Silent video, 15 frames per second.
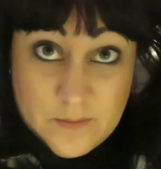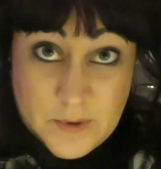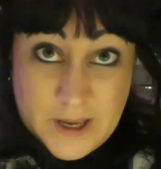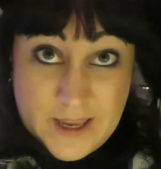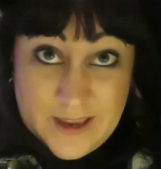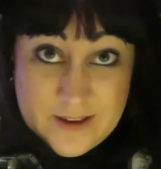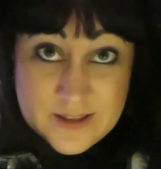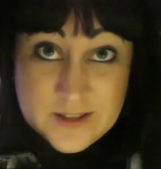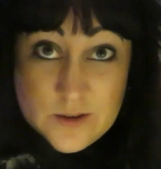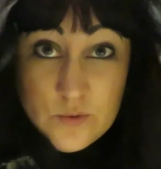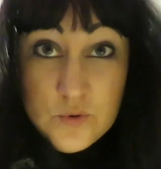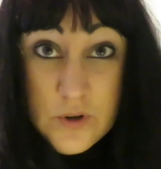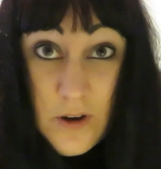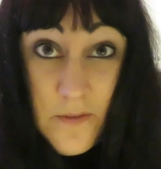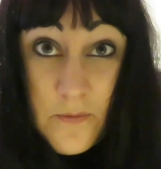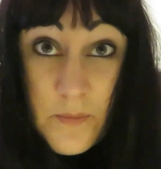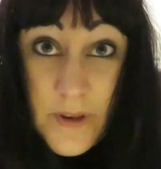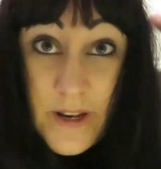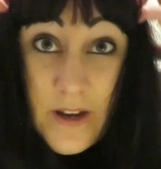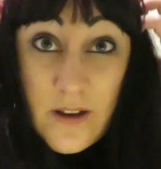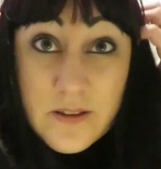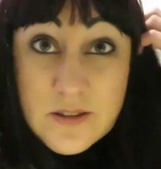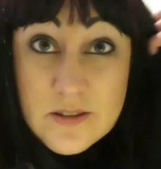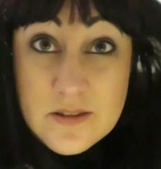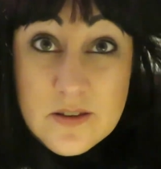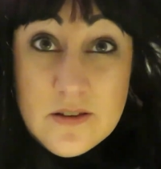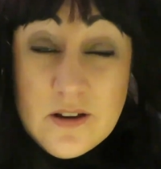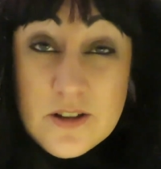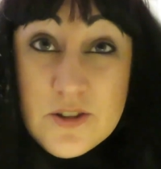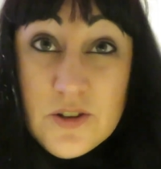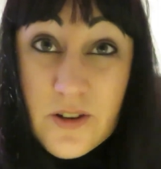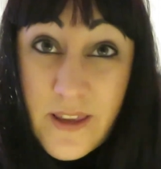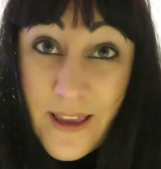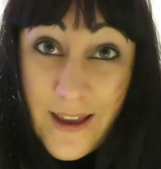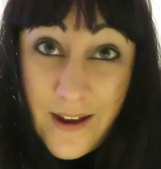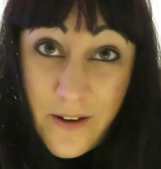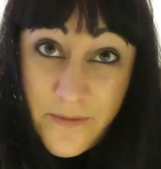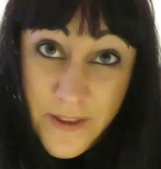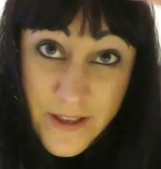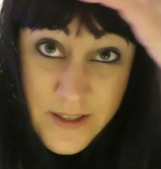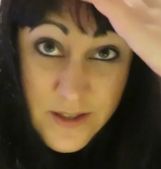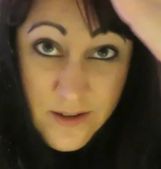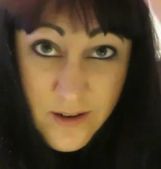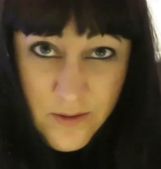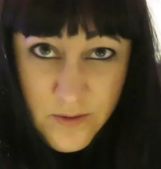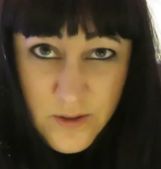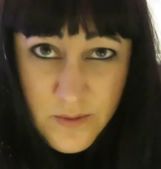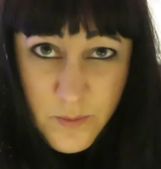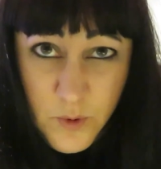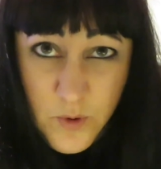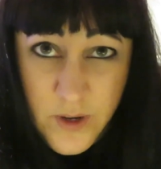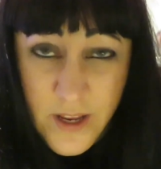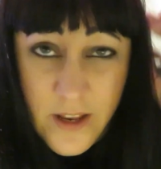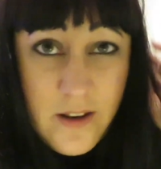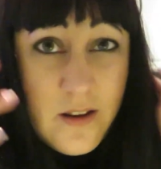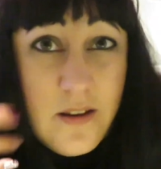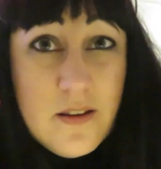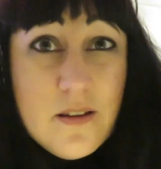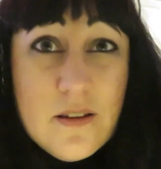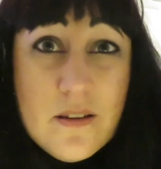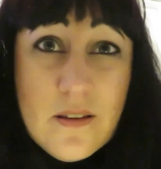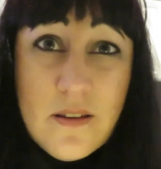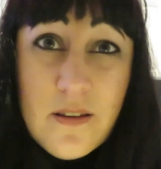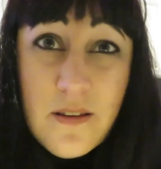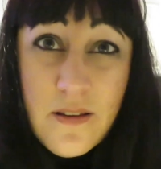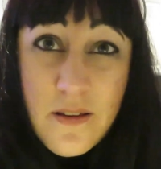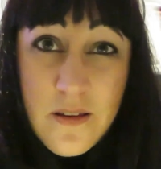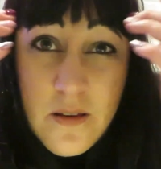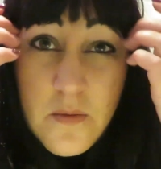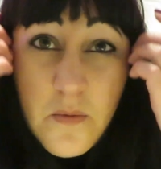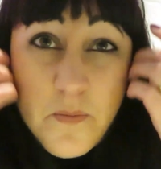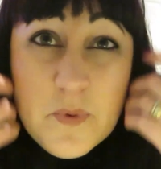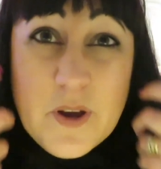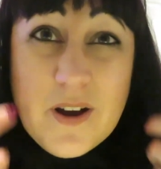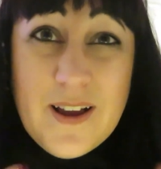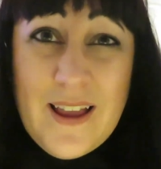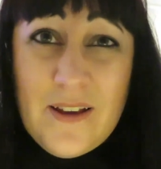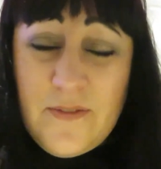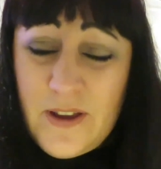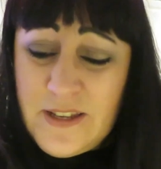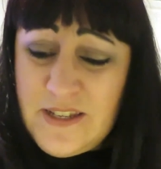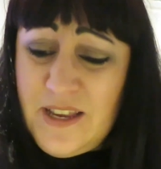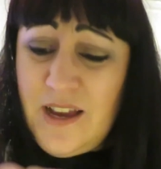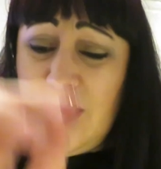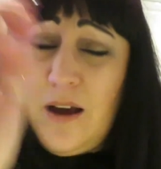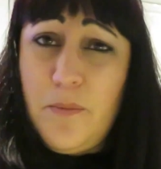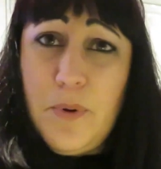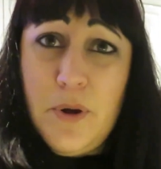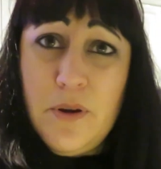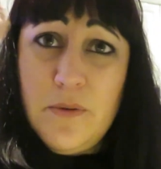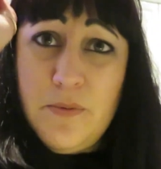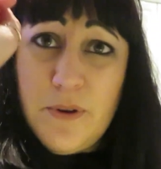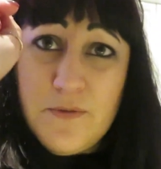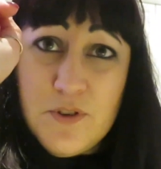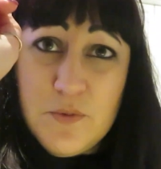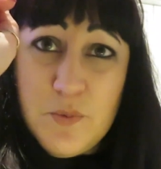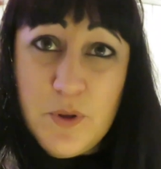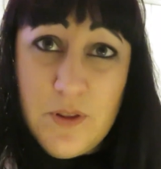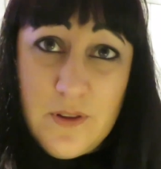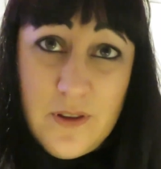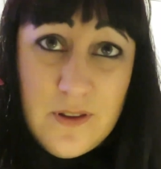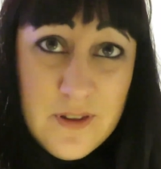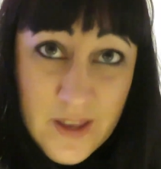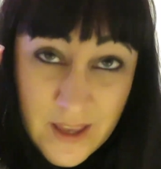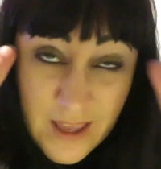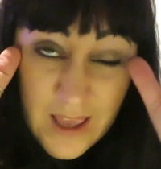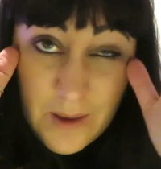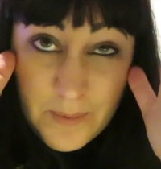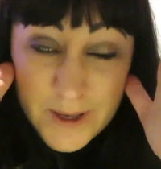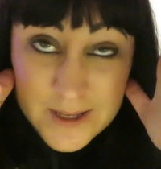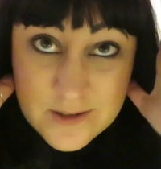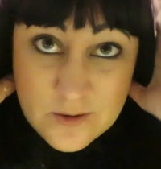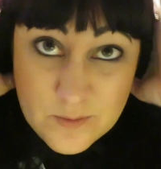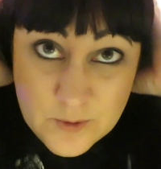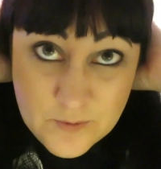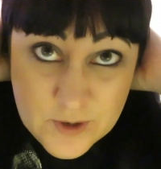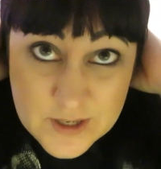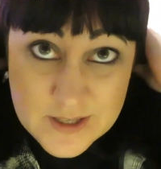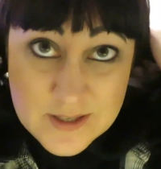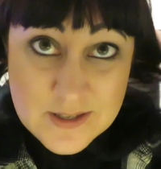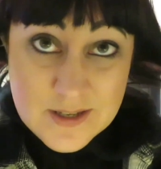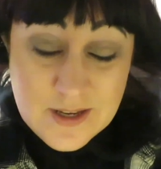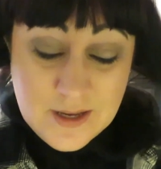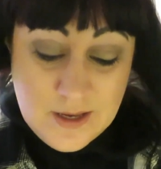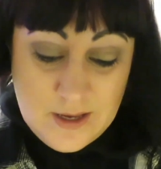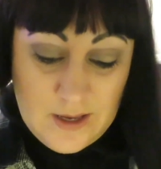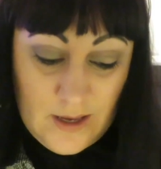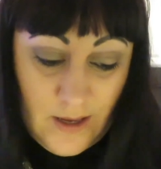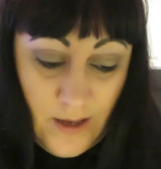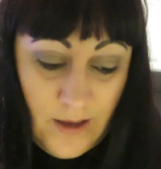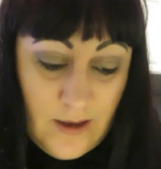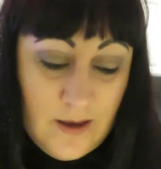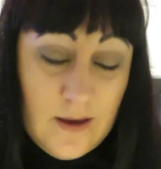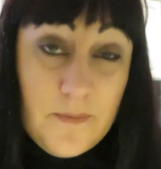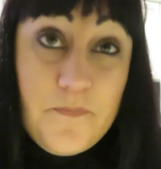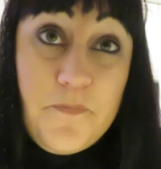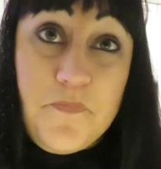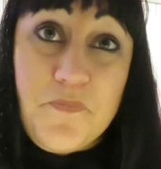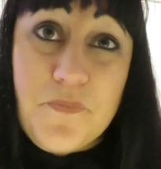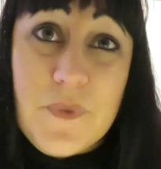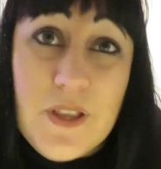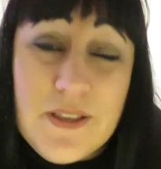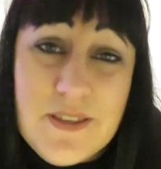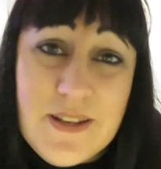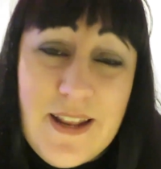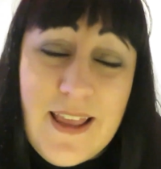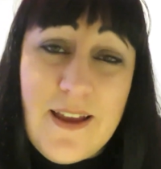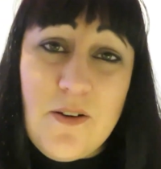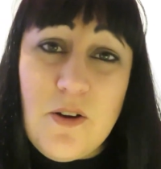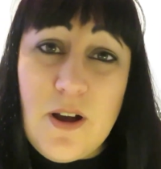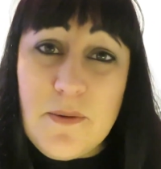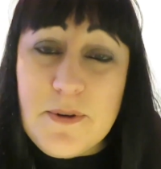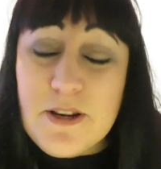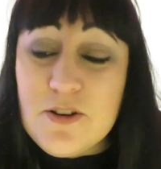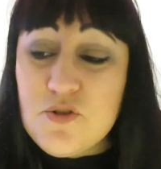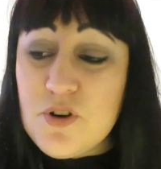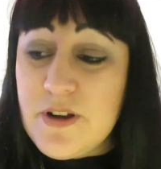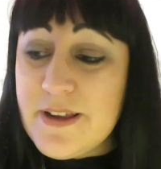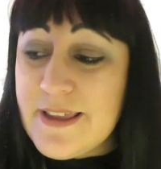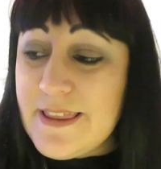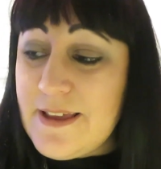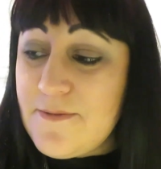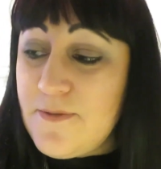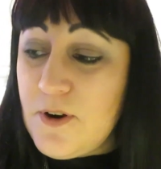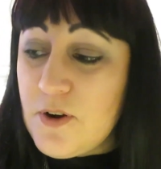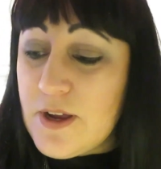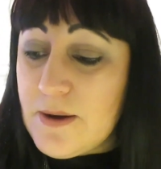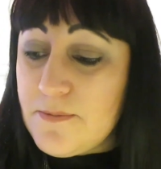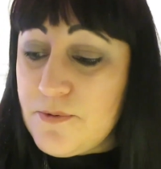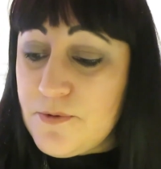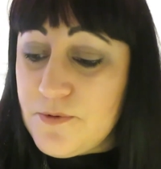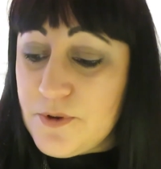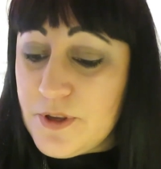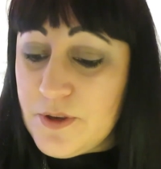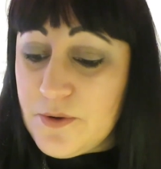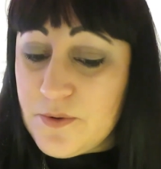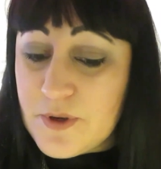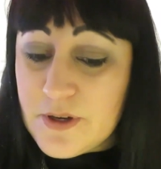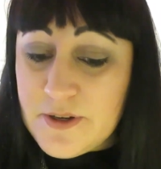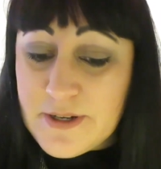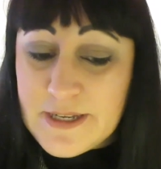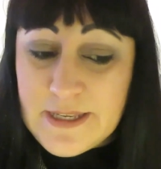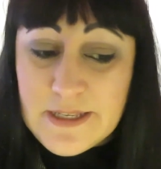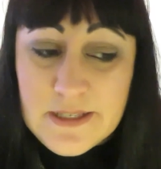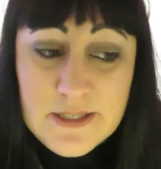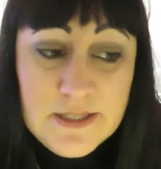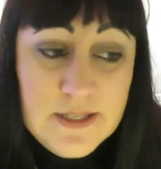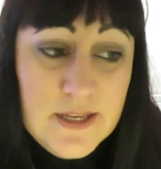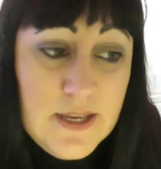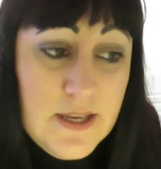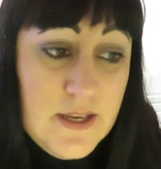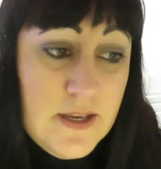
My hair's still driving me nuts. I took it out of that style this morning, but I have had it up, but I've just put the hairband on my wrist. Um, so now I'm going to try and get that vlog up for you guys,